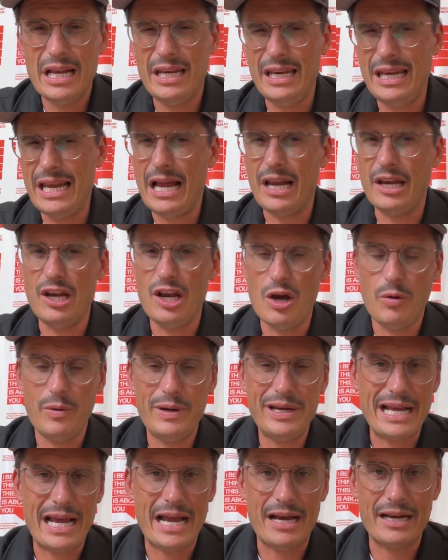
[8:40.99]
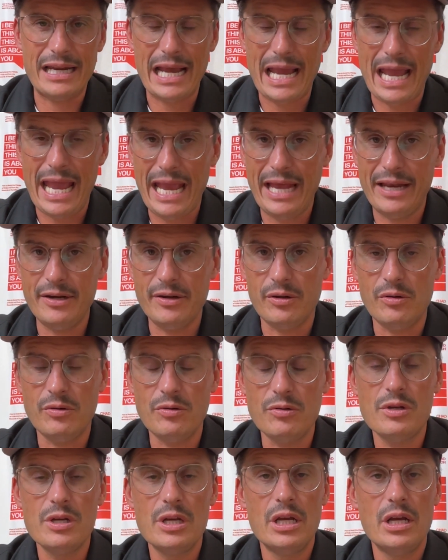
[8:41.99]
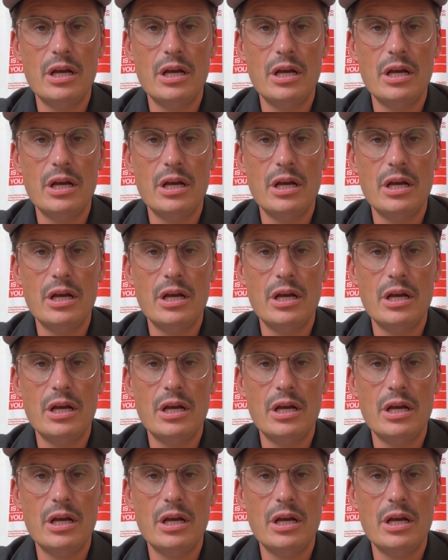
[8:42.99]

not knowing how to handle